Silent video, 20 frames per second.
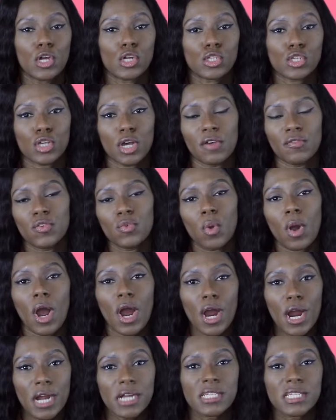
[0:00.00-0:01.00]
So if you
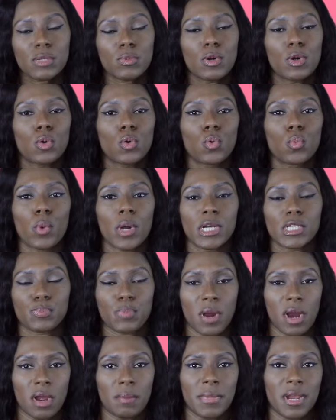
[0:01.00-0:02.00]
are someone who works
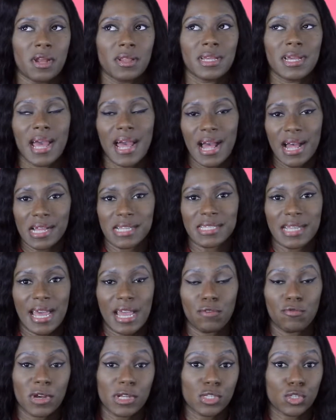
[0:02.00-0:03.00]
primarily as
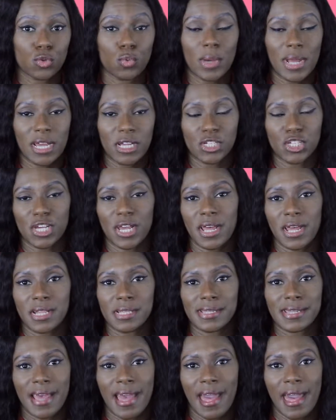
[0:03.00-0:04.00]
a rental
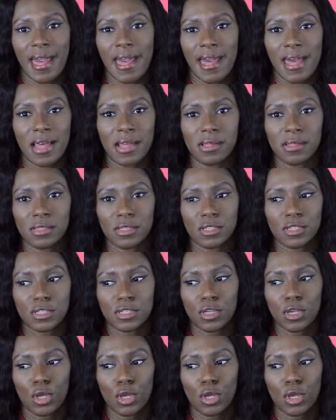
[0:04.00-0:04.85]
agent and